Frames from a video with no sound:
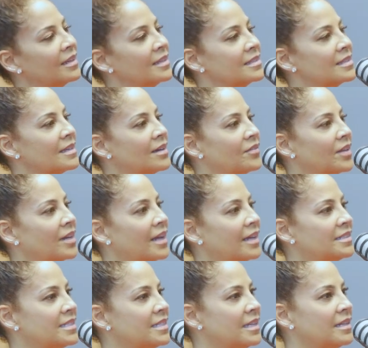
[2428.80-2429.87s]
things of it I
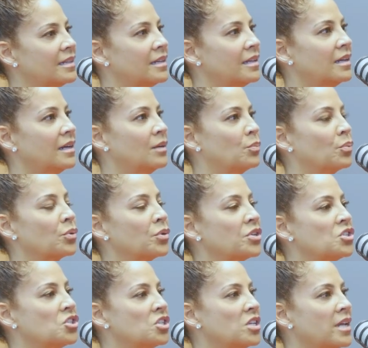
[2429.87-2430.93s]
didn't
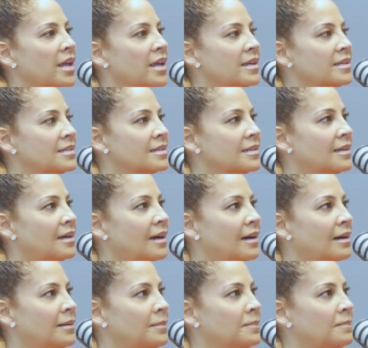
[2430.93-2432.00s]
appreciate.
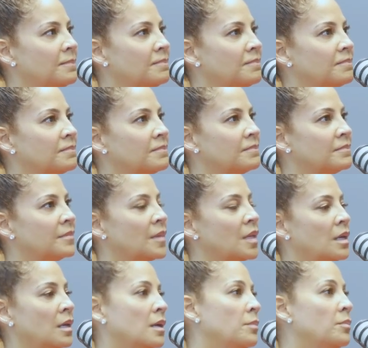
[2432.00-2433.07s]
Um,
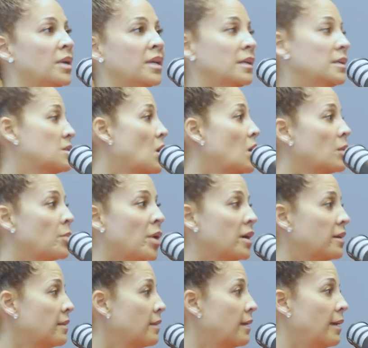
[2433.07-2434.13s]
but it's all a part of the